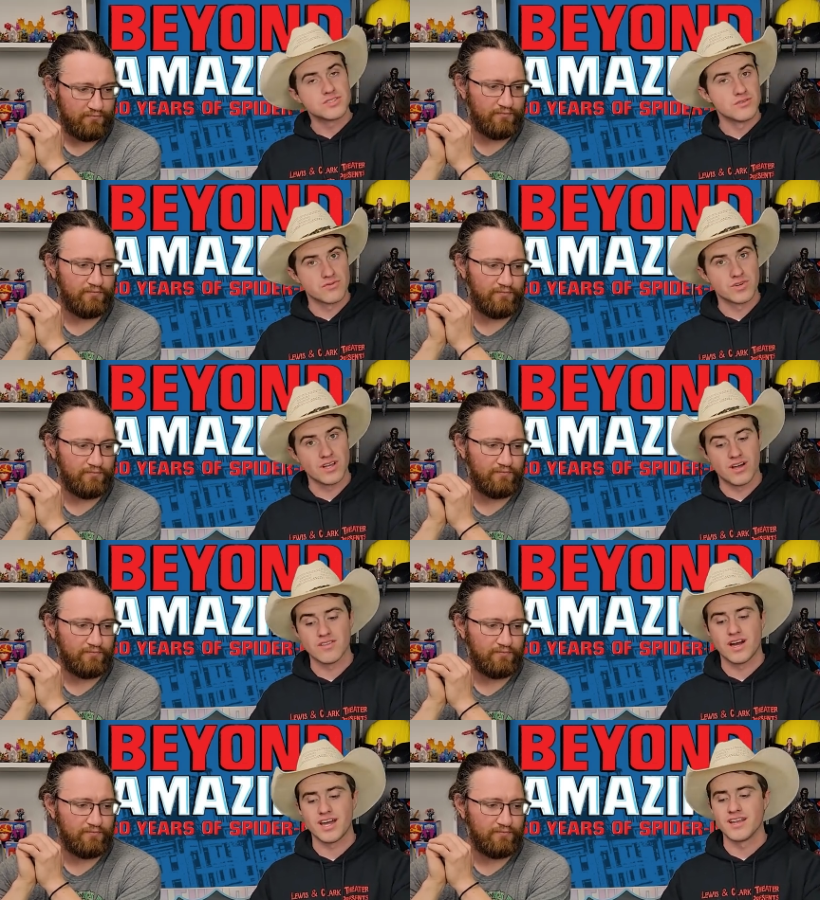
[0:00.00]
Speaker 1: still free
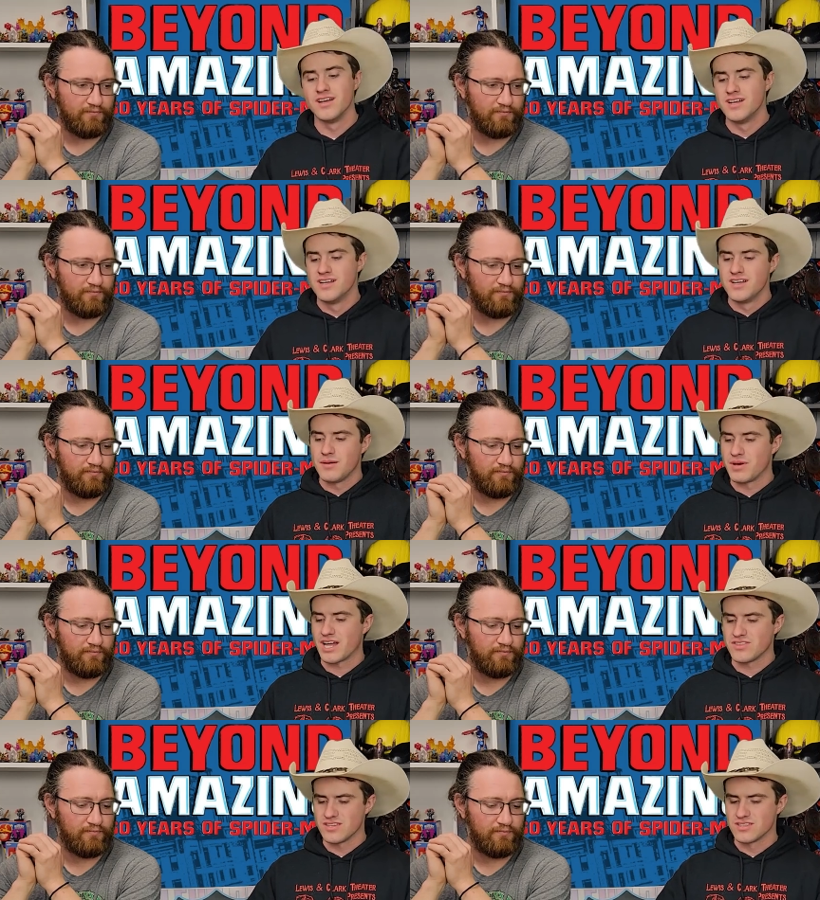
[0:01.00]
online. But
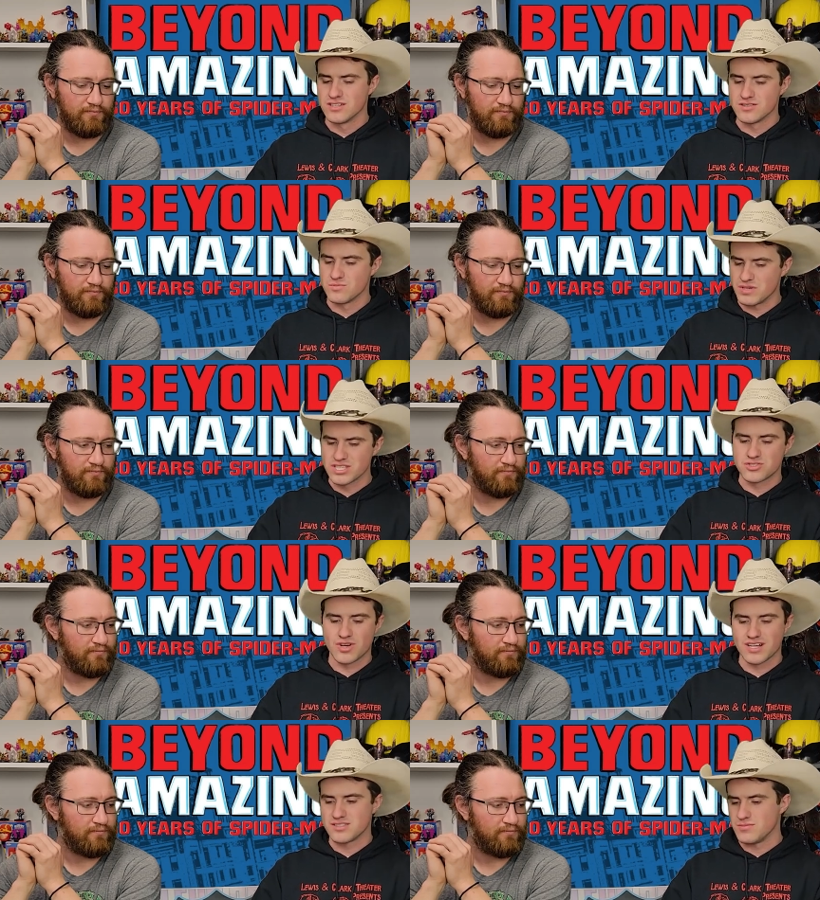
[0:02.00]
I think the, the biggest
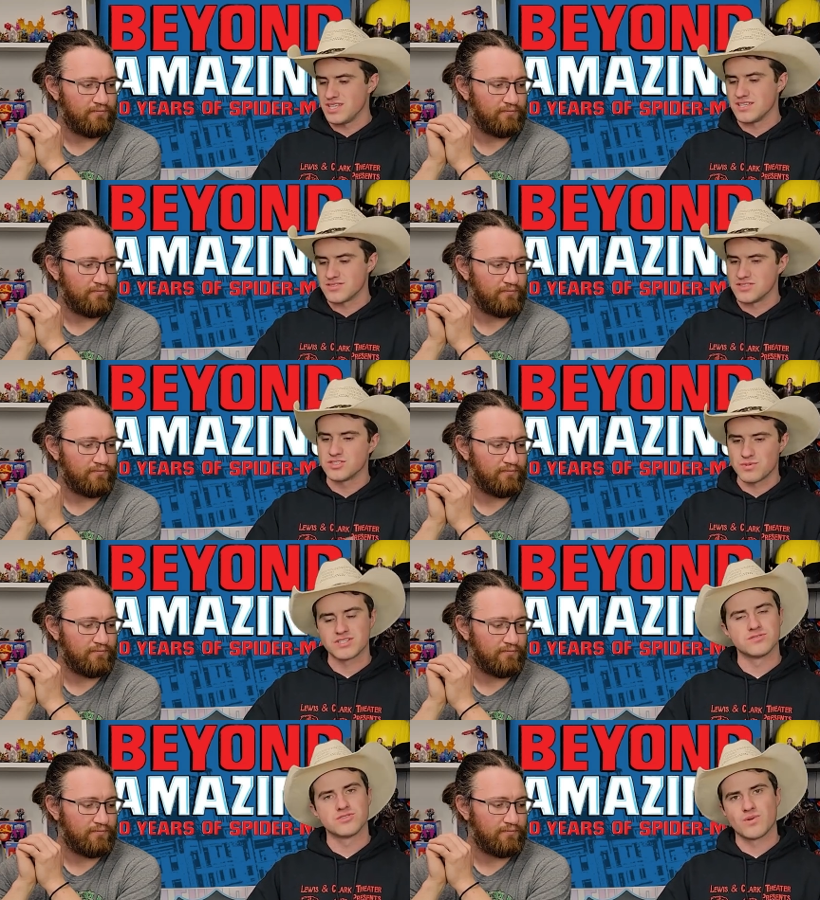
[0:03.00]
draw to me is these
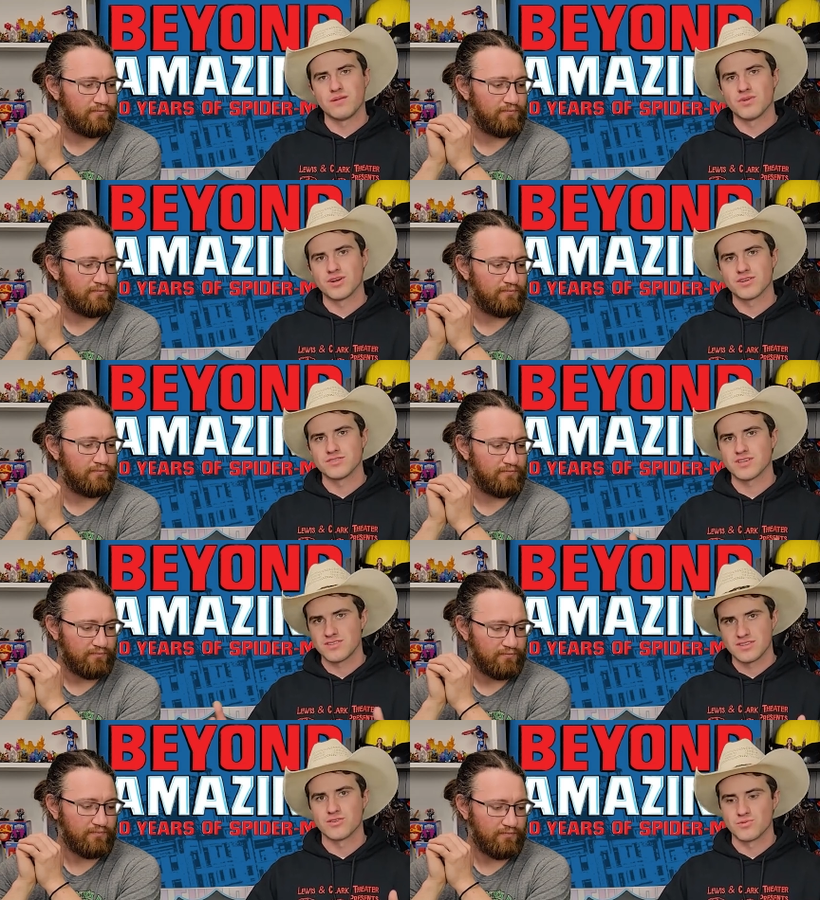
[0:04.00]
special terrain markers. I
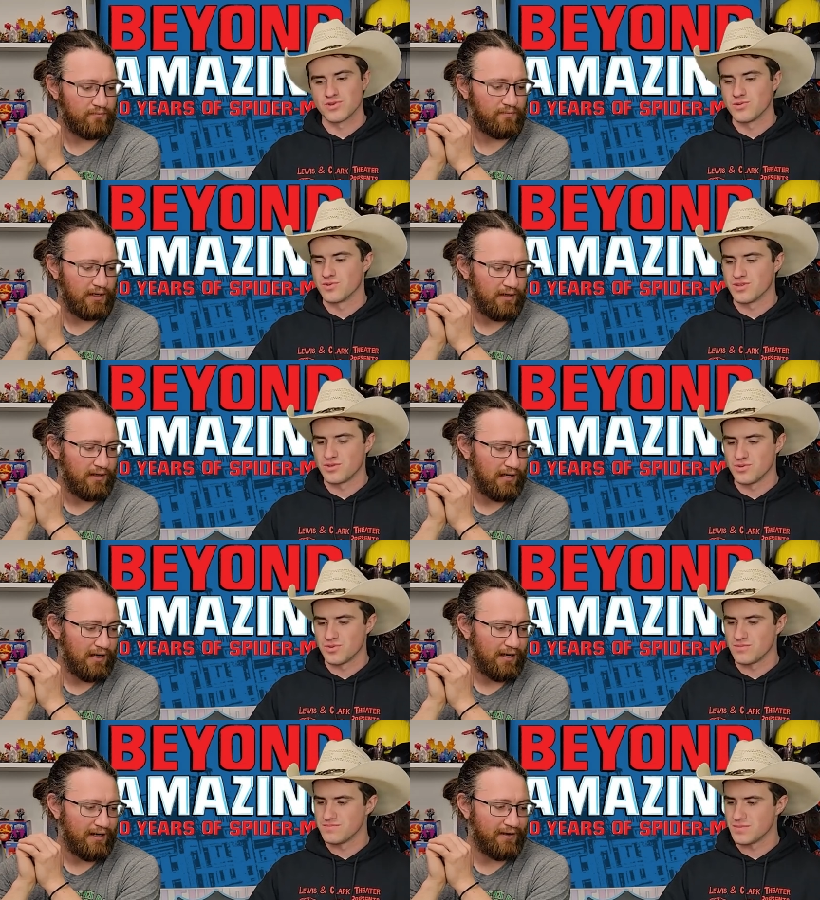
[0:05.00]
think they're really, really
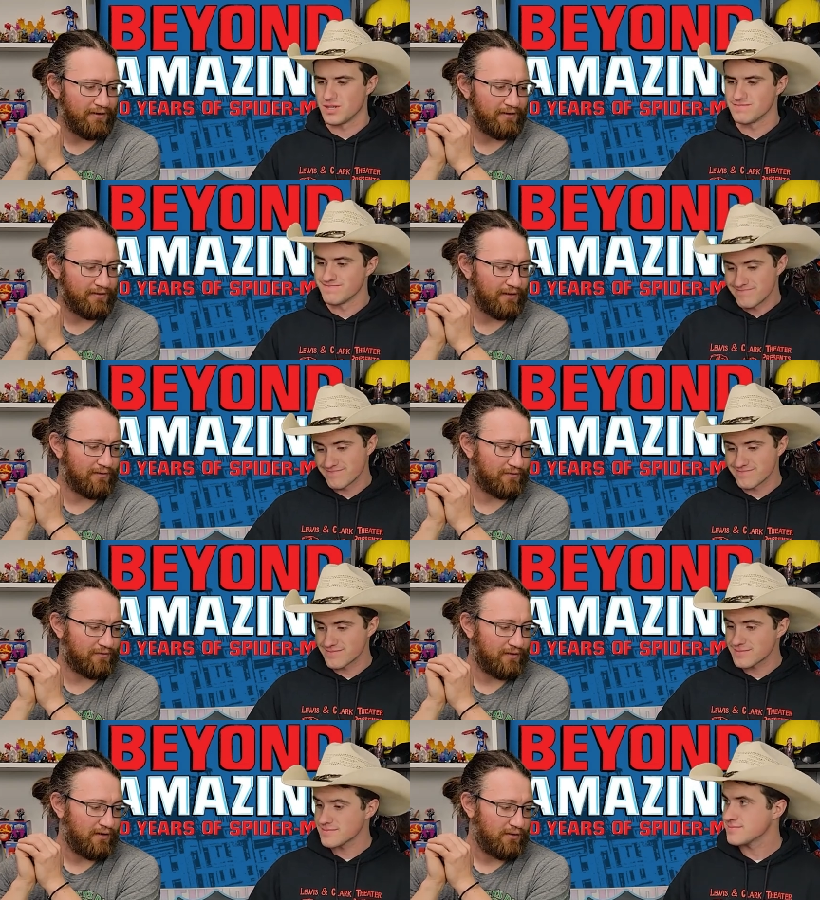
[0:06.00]
cool.
Speaker 2: And I think
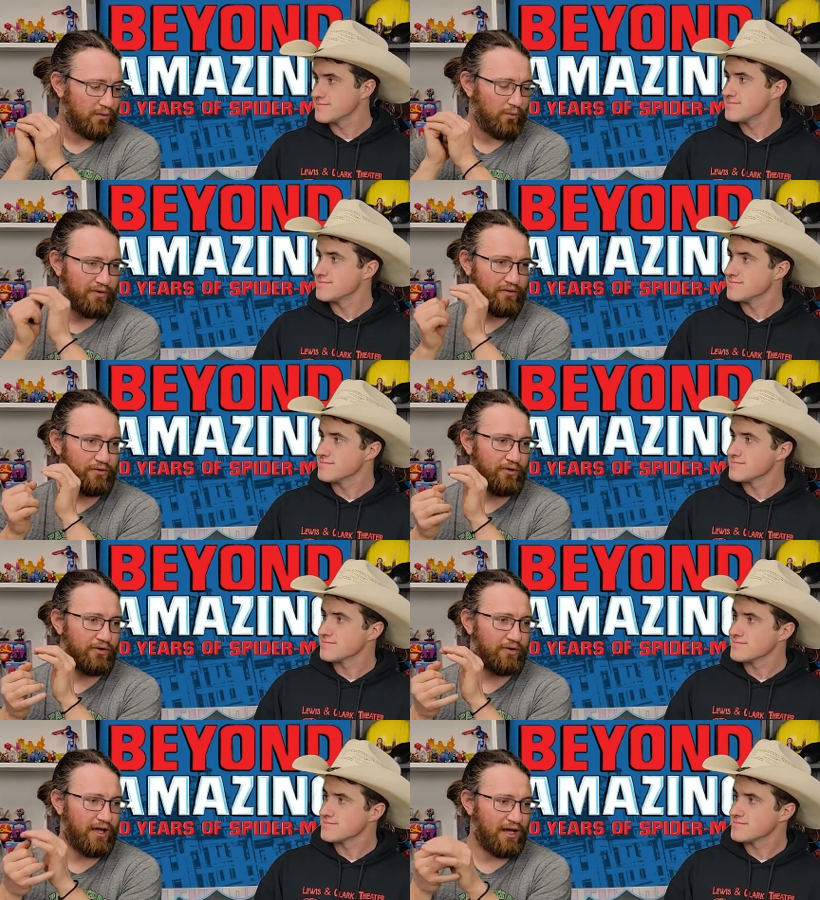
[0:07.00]
that's whether
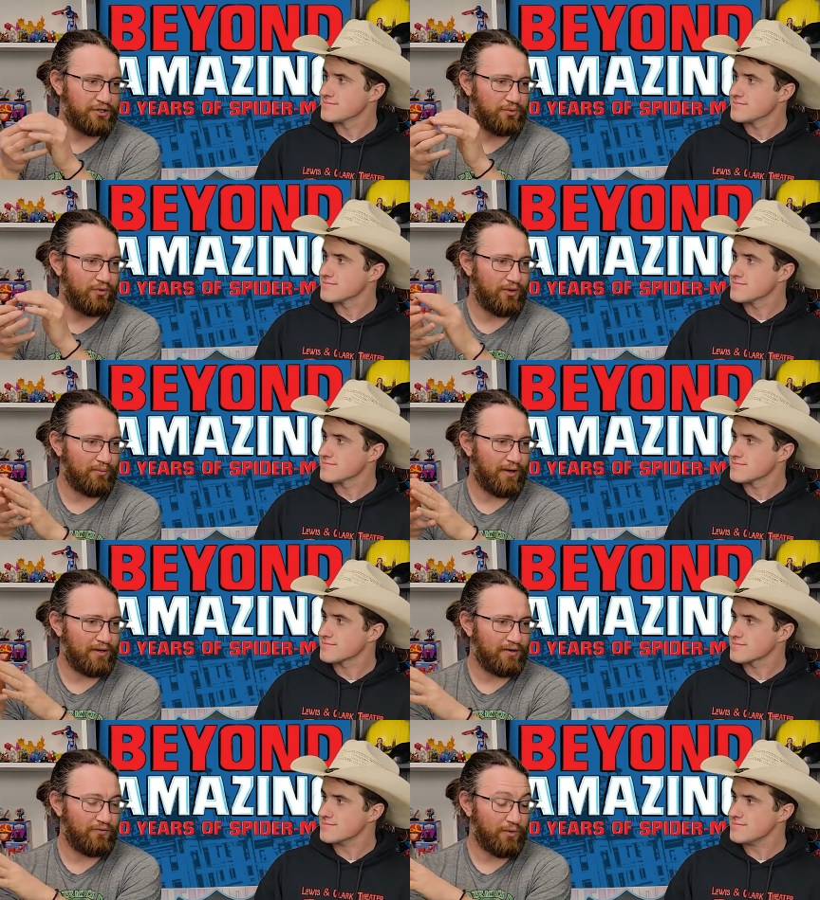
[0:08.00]
you're casual,
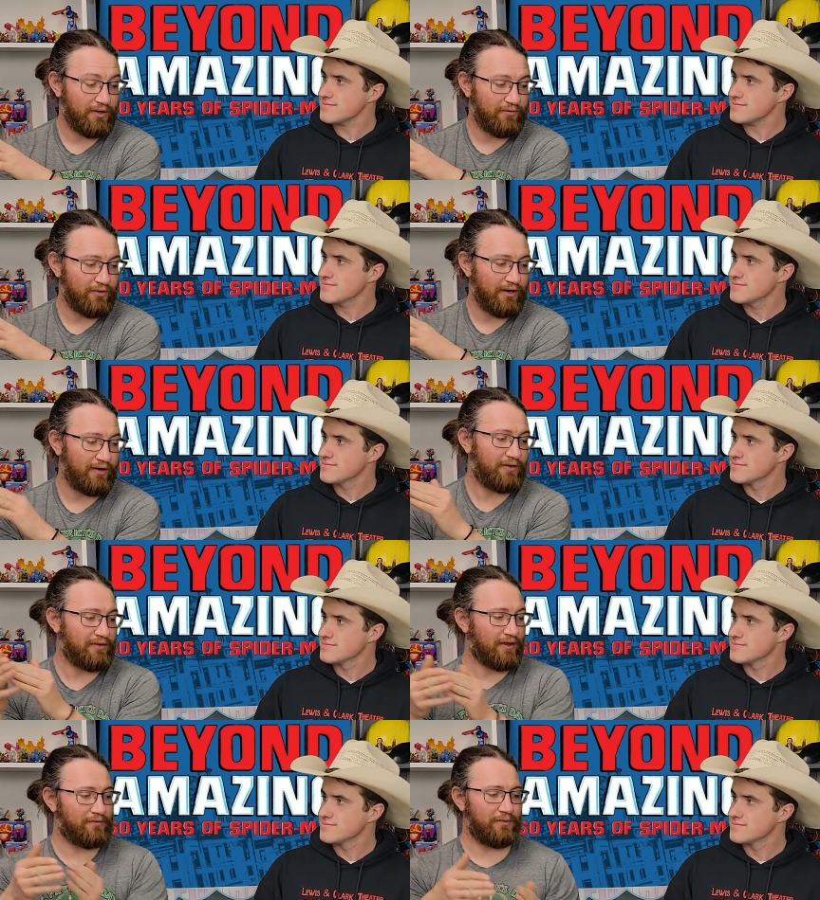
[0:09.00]
competitive, whatever, I
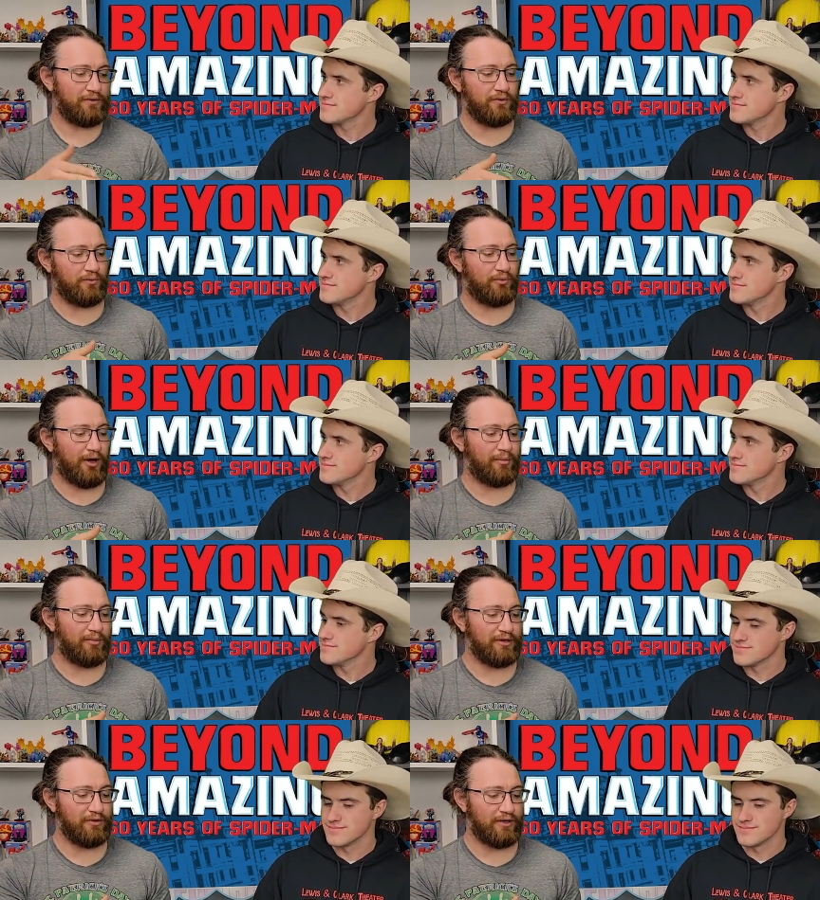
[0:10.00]
think that's what you're
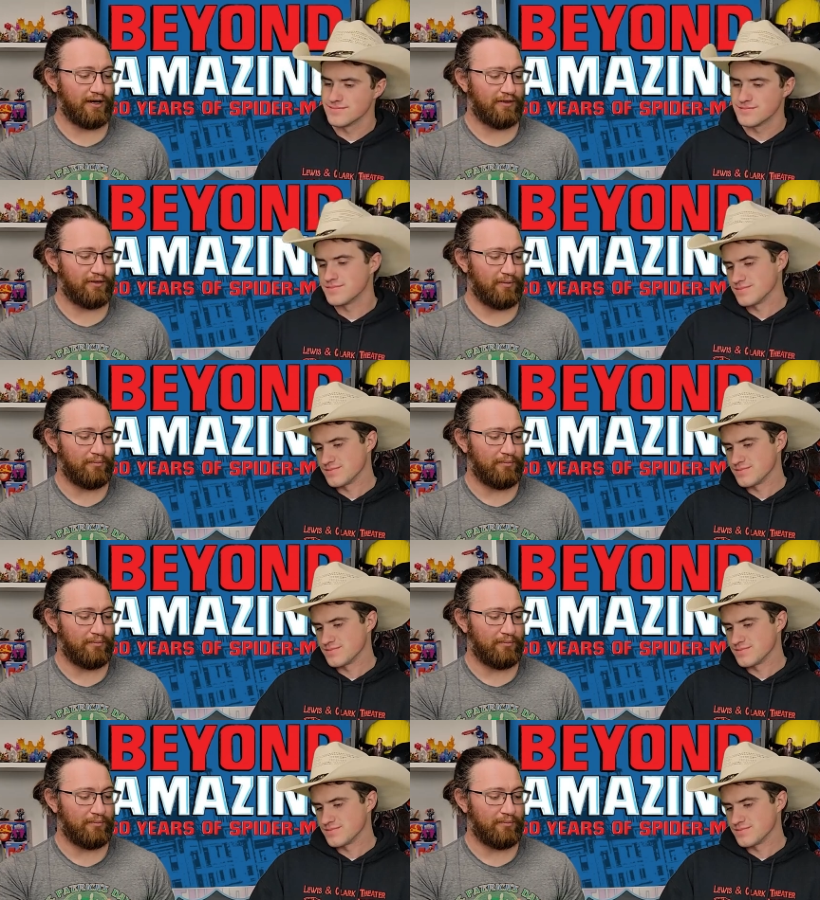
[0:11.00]
probably looking at the